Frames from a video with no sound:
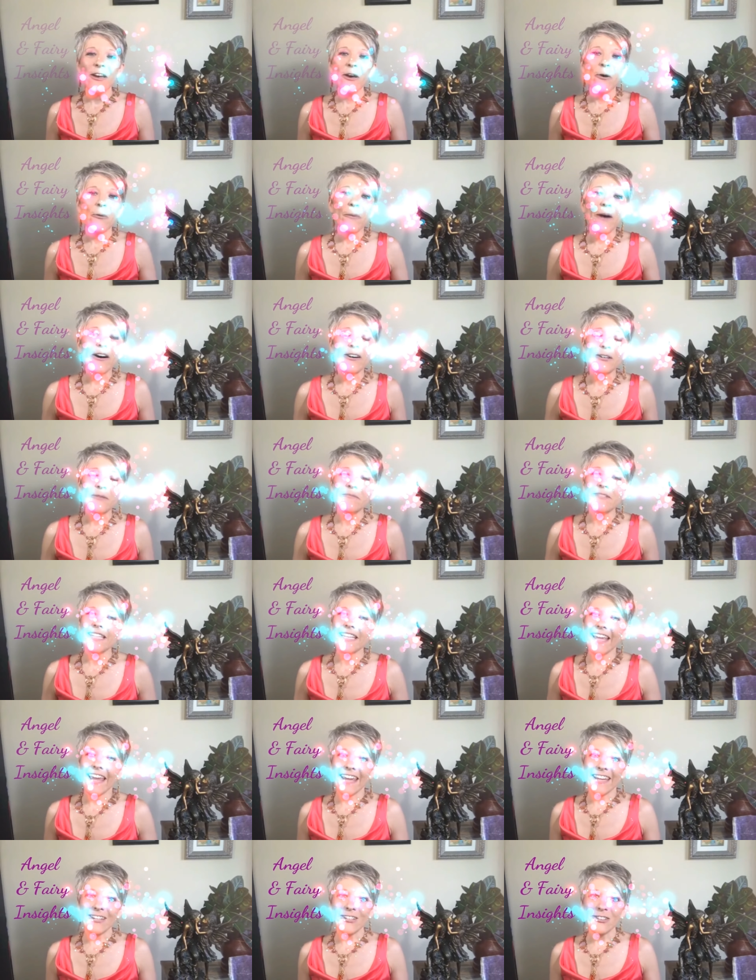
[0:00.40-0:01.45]
Welcome
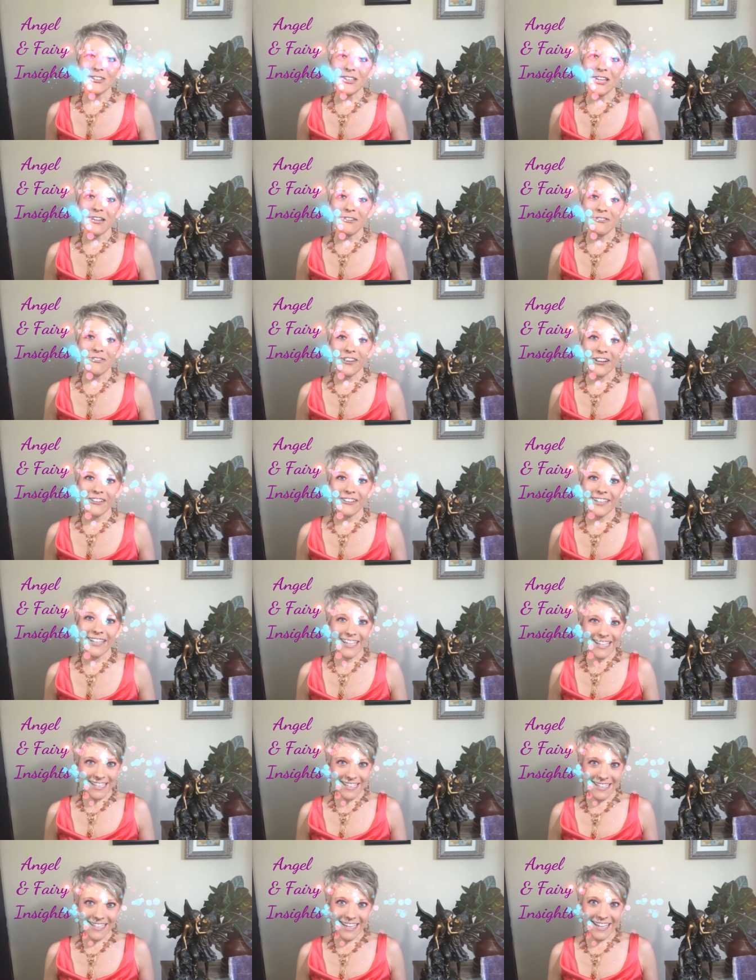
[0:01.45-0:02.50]
to Angel and Fairy
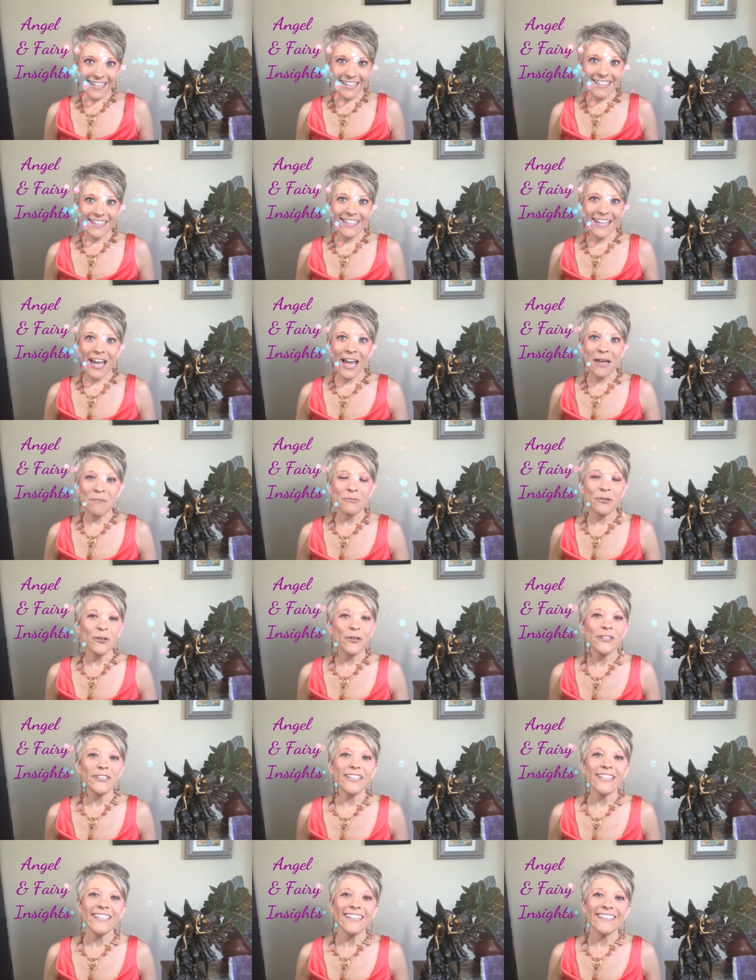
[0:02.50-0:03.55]
Insights. I'm
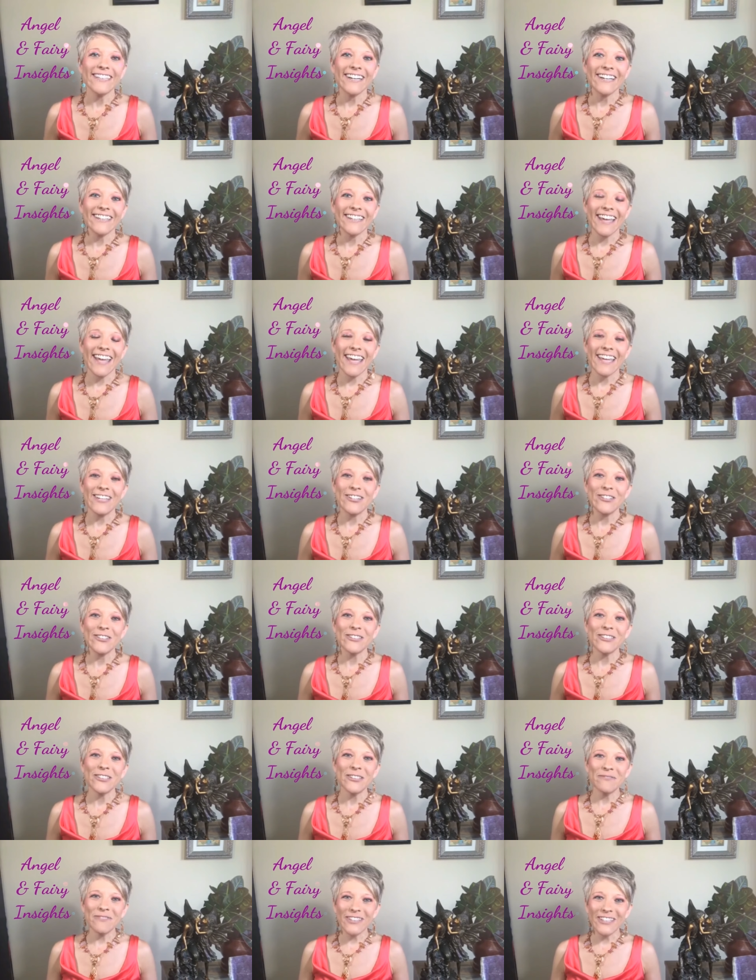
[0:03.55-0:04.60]
Courtney Long, angel
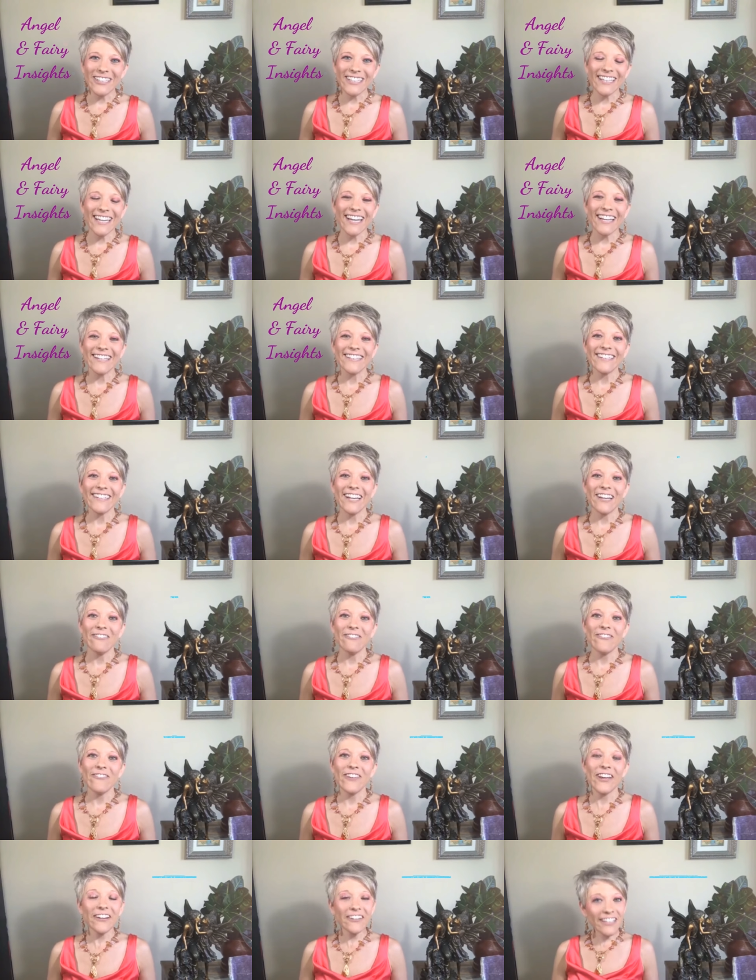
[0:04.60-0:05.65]
communicator and
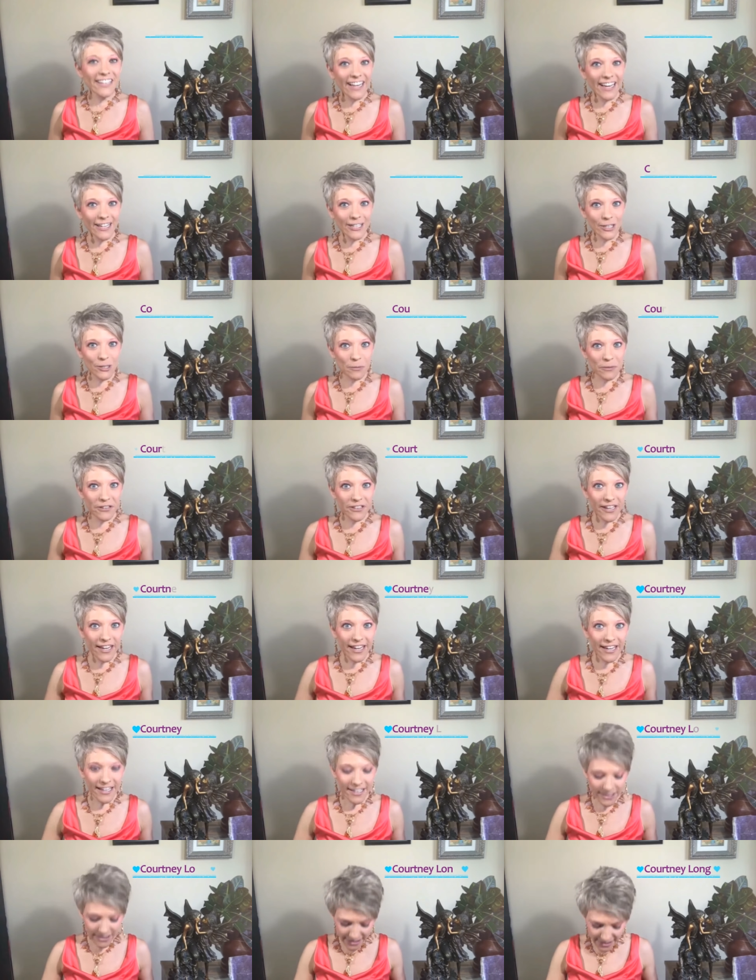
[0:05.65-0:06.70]
fairy expert,
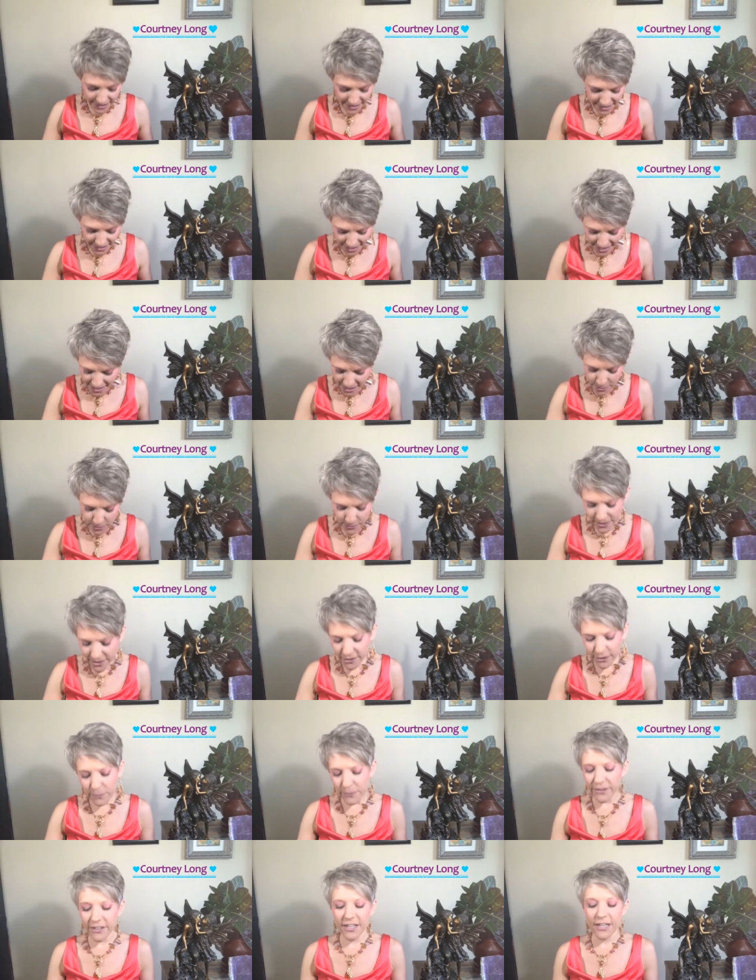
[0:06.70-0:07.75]
and today we are
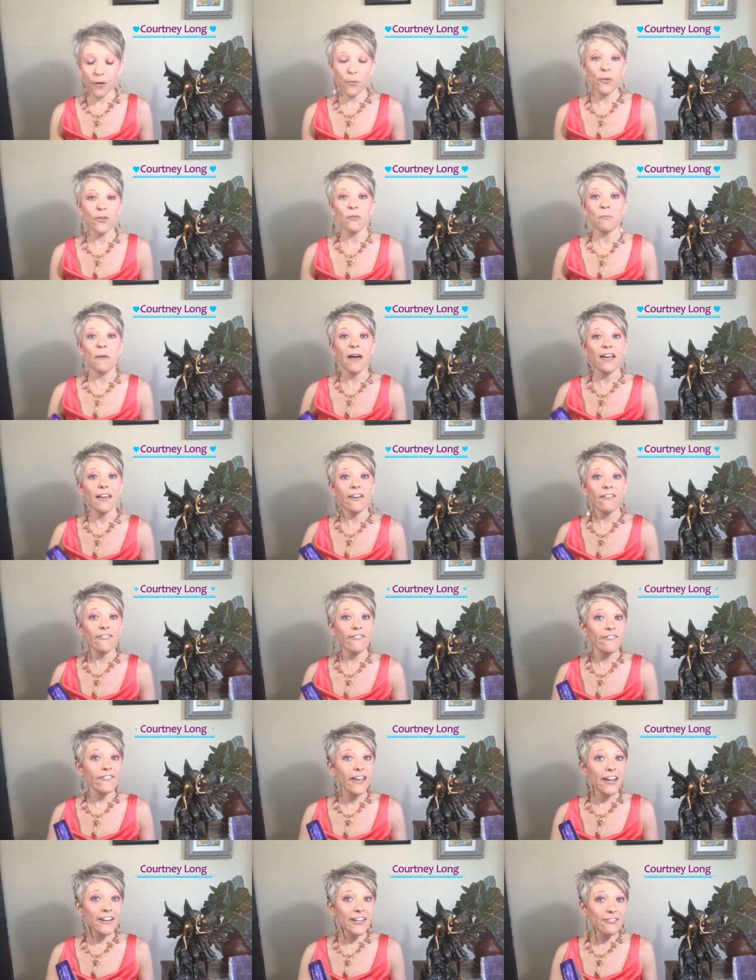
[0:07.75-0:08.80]
working with my
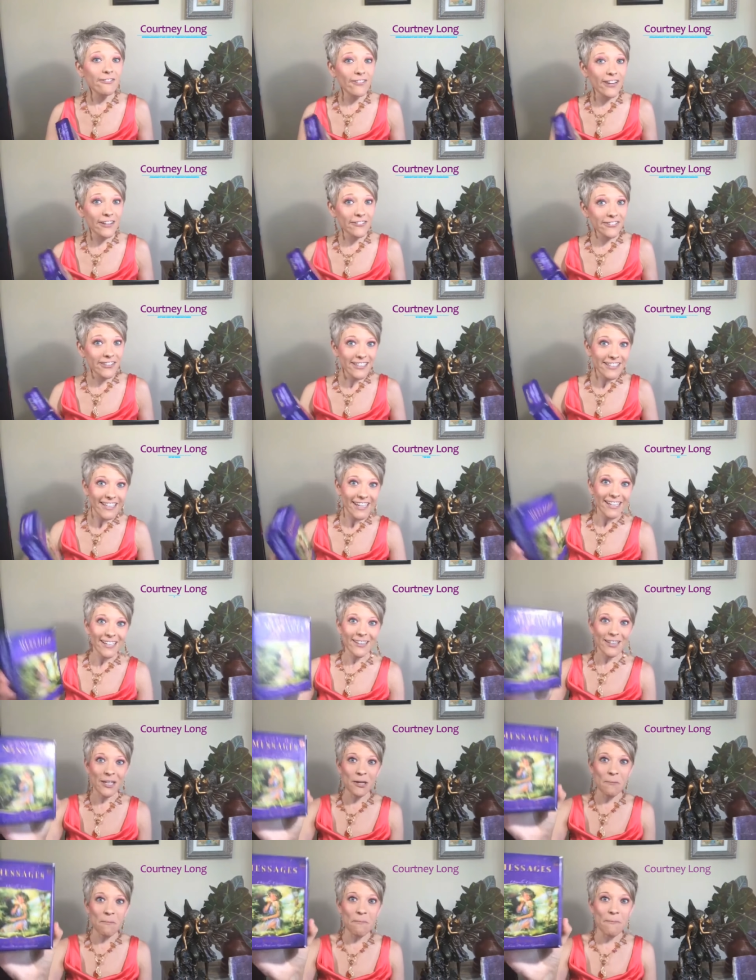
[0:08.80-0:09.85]
very favorite deck,
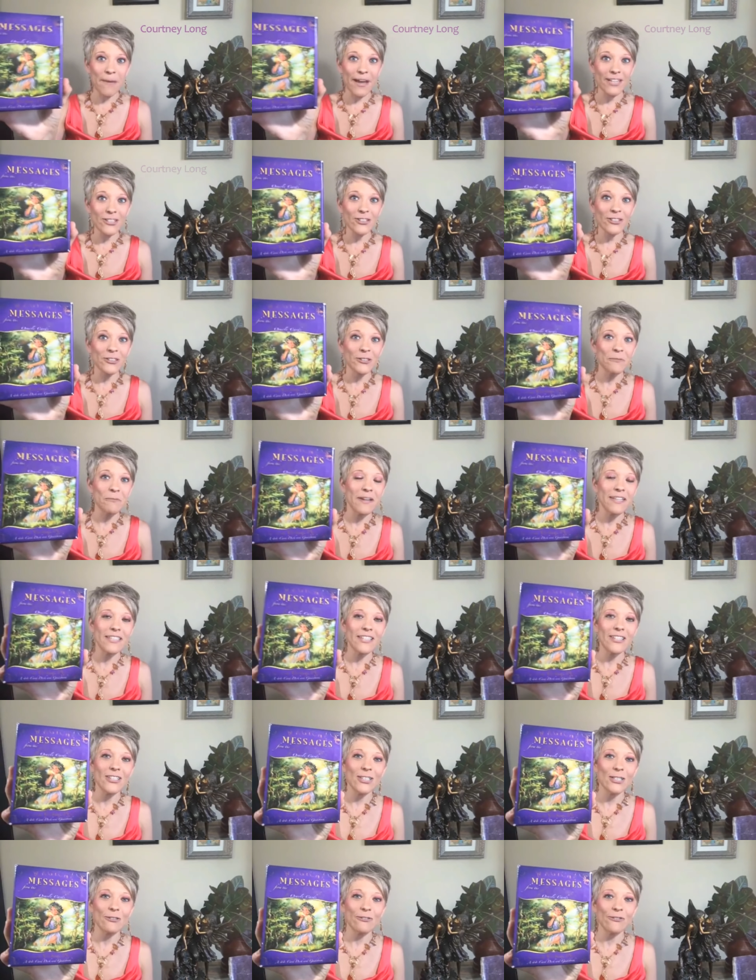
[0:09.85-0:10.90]
the Magical
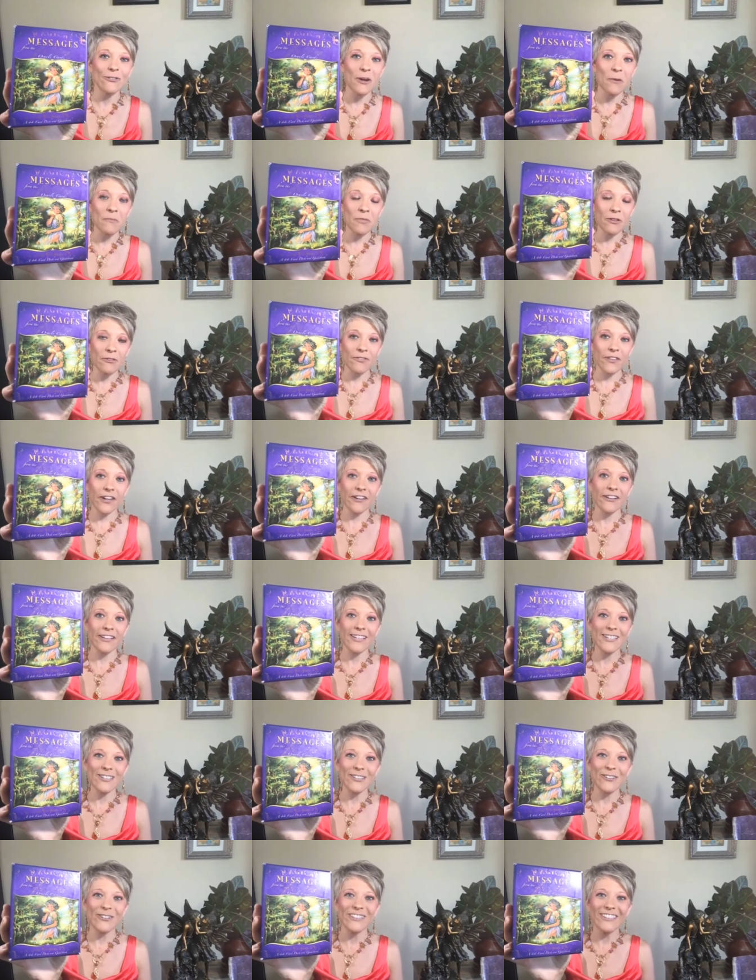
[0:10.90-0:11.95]
Messages from the
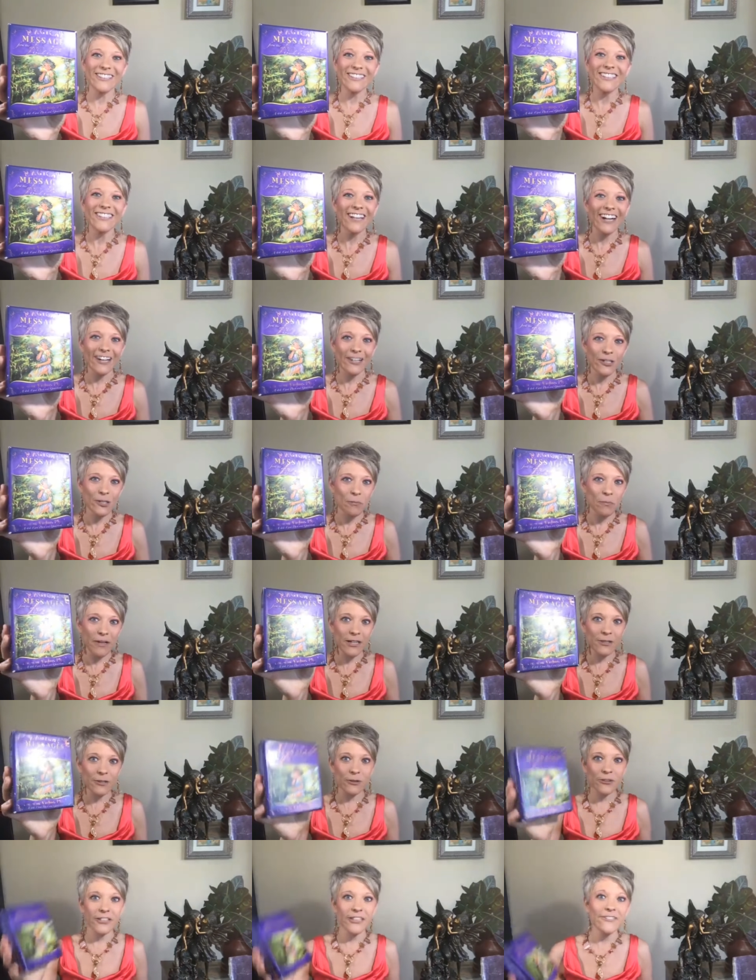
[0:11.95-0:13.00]
Fairies Oracle Cards by
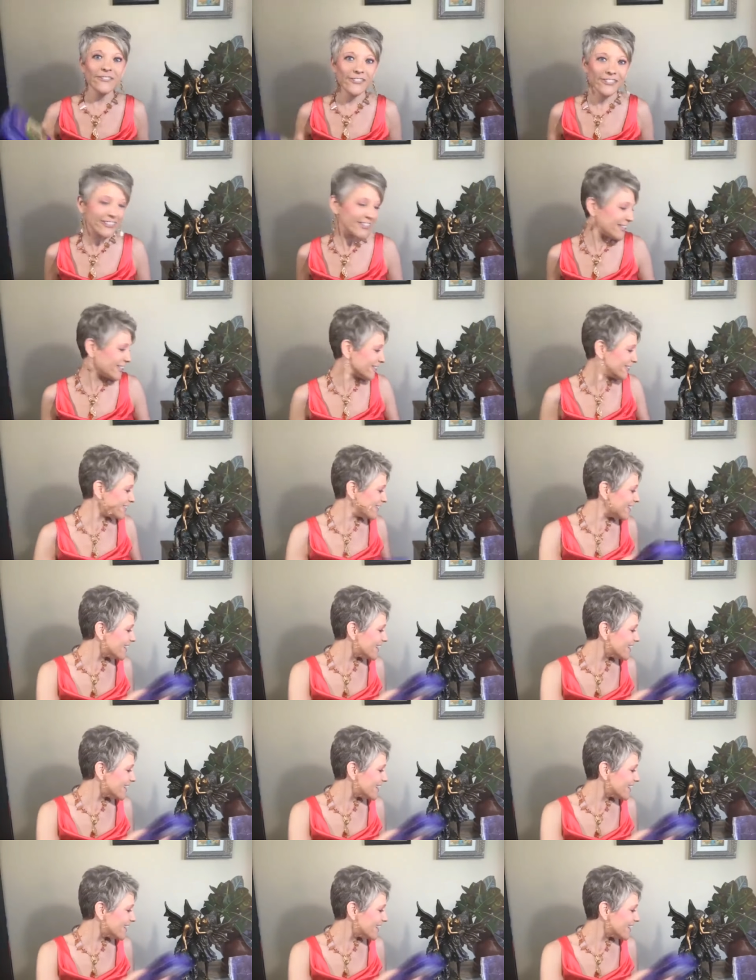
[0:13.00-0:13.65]
Doreen Virtue.